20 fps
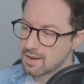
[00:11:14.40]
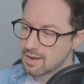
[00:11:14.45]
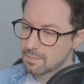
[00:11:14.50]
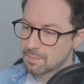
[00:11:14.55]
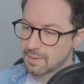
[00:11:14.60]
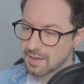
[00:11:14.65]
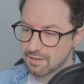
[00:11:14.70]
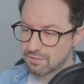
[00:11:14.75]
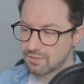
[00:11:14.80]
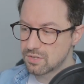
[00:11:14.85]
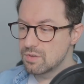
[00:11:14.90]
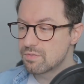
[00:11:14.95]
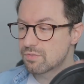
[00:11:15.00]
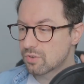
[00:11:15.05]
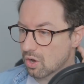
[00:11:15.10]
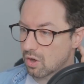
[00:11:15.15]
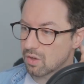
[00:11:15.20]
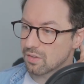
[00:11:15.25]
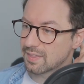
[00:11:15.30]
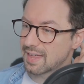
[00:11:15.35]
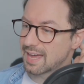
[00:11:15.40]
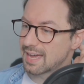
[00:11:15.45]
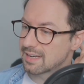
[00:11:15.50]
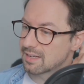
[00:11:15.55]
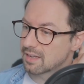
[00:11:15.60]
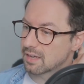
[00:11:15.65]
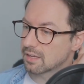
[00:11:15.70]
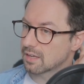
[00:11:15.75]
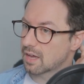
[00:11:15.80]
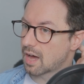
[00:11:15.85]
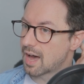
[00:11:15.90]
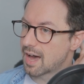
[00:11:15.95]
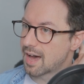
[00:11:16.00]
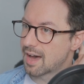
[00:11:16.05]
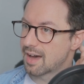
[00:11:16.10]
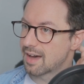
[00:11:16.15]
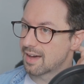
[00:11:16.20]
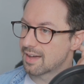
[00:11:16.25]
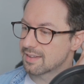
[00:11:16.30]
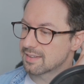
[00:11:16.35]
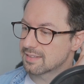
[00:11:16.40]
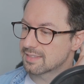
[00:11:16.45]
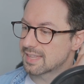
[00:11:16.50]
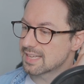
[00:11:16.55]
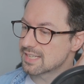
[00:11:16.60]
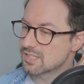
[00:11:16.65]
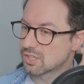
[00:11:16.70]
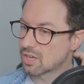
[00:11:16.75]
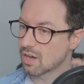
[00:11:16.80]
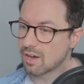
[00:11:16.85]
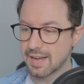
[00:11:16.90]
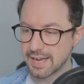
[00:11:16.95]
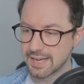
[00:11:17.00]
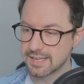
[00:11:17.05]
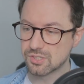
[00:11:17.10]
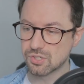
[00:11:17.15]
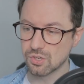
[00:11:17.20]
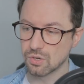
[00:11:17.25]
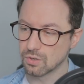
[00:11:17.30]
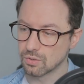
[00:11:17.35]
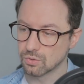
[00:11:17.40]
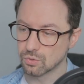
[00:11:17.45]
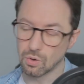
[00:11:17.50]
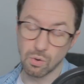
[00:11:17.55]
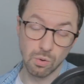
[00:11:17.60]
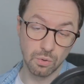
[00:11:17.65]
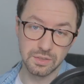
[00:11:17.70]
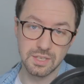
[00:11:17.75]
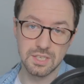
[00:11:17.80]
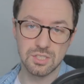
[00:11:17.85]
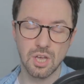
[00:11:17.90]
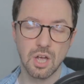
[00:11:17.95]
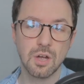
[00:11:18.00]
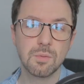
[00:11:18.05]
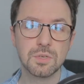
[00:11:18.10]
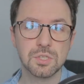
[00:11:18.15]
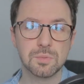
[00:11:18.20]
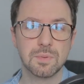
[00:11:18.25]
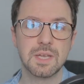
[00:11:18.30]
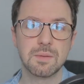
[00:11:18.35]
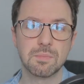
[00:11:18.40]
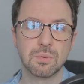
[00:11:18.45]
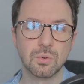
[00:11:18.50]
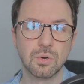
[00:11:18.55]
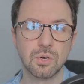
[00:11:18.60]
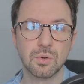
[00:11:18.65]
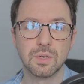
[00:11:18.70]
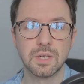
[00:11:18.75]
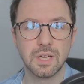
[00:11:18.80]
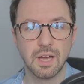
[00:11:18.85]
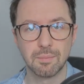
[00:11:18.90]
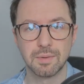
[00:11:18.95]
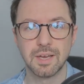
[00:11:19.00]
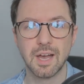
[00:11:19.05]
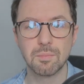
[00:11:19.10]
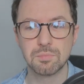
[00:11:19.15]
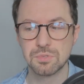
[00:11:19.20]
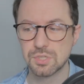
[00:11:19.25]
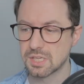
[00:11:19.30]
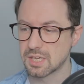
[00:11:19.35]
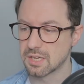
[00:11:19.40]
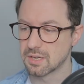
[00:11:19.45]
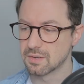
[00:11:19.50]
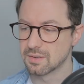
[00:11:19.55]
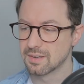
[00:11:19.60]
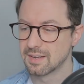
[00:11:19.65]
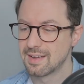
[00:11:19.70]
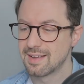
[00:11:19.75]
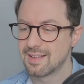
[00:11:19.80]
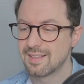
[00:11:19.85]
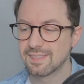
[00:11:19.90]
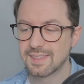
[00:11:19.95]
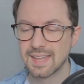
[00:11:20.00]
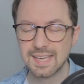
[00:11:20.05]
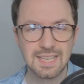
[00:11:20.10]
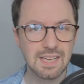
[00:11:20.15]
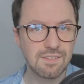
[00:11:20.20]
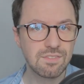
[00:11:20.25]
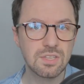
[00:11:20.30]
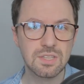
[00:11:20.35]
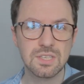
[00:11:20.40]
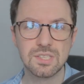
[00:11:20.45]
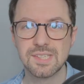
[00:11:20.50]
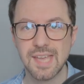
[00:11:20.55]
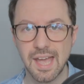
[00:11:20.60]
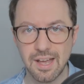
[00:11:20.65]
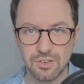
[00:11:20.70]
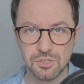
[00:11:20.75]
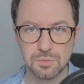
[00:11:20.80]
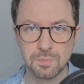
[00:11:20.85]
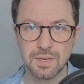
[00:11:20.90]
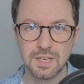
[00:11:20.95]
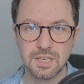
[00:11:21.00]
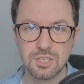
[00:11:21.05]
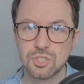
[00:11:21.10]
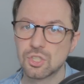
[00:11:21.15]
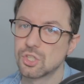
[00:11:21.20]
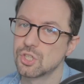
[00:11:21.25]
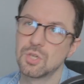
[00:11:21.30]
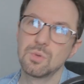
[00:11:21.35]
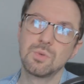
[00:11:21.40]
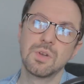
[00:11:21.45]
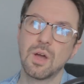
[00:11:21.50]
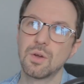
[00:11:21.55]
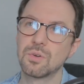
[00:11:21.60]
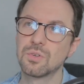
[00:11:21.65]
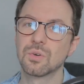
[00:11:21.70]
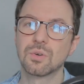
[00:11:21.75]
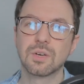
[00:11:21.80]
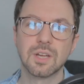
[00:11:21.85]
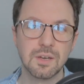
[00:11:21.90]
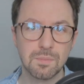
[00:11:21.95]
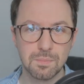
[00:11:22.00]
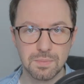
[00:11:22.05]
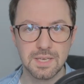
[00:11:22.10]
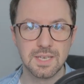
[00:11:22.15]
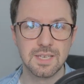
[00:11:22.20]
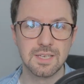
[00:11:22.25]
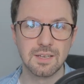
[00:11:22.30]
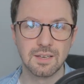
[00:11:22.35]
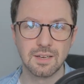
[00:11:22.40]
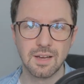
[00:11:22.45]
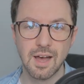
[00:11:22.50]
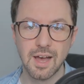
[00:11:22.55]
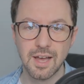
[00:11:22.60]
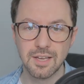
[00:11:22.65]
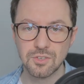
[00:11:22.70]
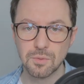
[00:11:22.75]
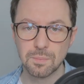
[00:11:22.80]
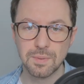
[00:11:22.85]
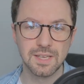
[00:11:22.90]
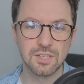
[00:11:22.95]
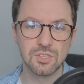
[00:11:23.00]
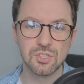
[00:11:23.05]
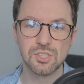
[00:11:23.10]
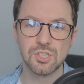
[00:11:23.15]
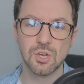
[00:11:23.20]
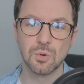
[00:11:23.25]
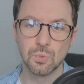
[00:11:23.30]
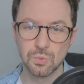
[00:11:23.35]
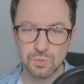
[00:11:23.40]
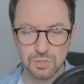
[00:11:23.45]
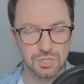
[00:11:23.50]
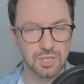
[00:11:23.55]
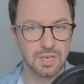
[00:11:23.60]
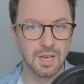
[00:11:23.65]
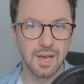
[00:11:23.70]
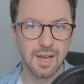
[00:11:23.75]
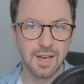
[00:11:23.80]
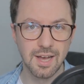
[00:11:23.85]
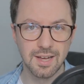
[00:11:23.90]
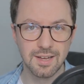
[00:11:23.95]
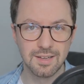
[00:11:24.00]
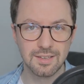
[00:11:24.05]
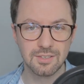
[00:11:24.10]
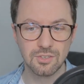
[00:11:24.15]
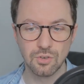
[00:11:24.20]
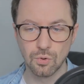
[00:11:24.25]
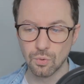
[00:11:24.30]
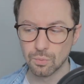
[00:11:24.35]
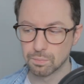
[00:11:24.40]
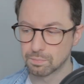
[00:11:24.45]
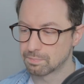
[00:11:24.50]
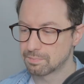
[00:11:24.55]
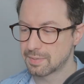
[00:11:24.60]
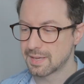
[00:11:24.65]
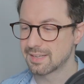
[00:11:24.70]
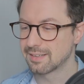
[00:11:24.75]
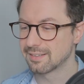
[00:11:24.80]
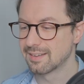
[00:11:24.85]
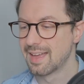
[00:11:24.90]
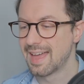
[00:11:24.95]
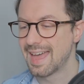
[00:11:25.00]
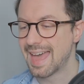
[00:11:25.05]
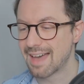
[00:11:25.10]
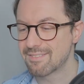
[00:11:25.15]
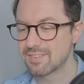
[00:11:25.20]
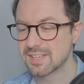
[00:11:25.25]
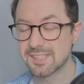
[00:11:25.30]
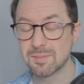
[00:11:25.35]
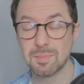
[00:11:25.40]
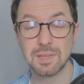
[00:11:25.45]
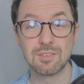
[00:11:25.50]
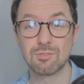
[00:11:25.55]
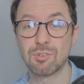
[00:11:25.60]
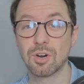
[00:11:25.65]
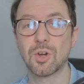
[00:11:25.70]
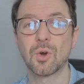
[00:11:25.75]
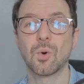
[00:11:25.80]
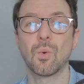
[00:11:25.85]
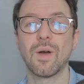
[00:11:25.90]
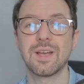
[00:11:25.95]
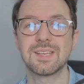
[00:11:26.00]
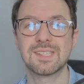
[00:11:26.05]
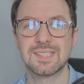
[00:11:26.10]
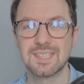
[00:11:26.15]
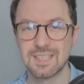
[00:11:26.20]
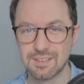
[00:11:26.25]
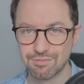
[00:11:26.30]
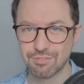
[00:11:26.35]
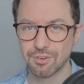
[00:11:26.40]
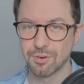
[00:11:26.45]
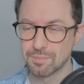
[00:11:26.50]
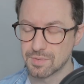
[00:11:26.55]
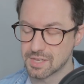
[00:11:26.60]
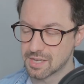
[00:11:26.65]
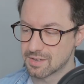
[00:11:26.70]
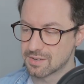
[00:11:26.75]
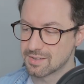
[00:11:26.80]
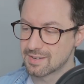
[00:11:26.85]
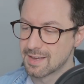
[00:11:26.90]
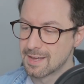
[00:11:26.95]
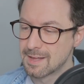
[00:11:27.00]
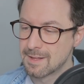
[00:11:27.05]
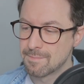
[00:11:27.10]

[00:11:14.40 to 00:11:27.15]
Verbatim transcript: But if you've got then uh, these guys or, or these homeless people who are coming up to you, they give you the sales pitch. You know you're going to be, uh, you're being sold uh, or being having something requested from you.